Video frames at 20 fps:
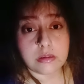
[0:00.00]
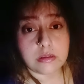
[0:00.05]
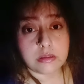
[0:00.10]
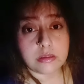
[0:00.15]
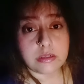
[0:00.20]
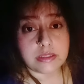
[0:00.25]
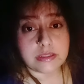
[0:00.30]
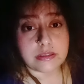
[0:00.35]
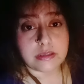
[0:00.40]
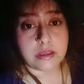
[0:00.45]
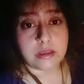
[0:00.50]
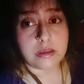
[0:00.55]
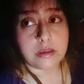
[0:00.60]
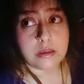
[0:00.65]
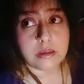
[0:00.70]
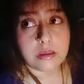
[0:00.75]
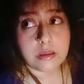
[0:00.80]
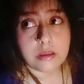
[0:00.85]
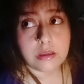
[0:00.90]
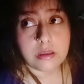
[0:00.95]
listening.
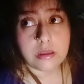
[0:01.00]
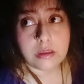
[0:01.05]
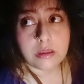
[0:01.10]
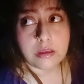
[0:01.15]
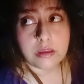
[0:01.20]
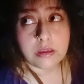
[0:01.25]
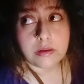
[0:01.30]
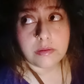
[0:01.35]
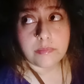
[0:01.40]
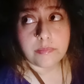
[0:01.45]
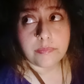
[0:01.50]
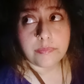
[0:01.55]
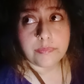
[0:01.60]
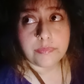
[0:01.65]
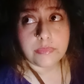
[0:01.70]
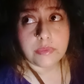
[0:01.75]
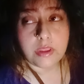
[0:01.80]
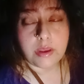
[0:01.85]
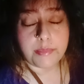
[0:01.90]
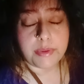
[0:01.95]

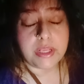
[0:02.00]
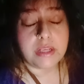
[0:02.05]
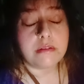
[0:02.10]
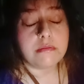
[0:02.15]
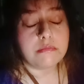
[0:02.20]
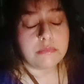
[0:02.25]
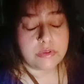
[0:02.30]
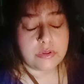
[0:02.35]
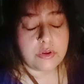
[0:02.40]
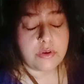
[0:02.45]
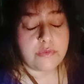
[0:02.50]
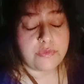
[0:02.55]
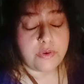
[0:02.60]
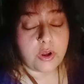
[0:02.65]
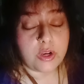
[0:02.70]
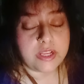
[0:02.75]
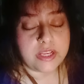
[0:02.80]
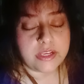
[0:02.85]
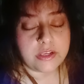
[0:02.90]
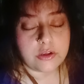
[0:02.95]
I mean, you're
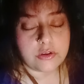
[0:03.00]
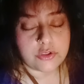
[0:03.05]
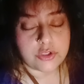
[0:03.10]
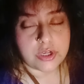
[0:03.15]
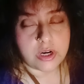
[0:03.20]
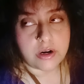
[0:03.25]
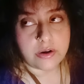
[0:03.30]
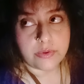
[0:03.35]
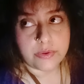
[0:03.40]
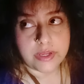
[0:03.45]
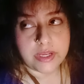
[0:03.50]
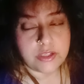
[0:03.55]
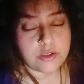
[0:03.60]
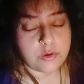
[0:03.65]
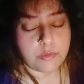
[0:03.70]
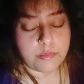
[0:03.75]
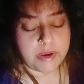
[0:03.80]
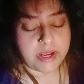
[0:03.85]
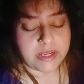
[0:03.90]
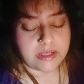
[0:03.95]
falling in your chart. Okay,
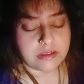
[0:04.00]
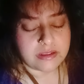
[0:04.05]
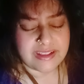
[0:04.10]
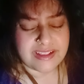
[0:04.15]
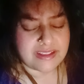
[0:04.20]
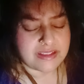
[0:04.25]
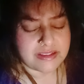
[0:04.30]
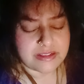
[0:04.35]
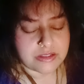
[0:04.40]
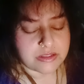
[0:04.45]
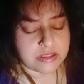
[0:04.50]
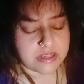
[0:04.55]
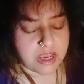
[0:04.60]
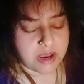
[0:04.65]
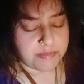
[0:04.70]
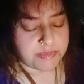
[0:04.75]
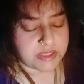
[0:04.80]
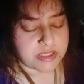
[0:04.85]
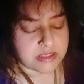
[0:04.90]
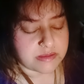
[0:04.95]
don't mind, it just
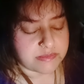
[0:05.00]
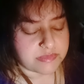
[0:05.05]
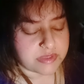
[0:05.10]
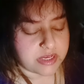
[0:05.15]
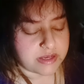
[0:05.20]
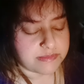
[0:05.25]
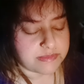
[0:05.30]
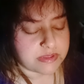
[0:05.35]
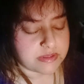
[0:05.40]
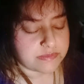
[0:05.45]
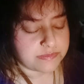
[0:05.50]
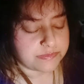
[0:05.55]
happens sometimes.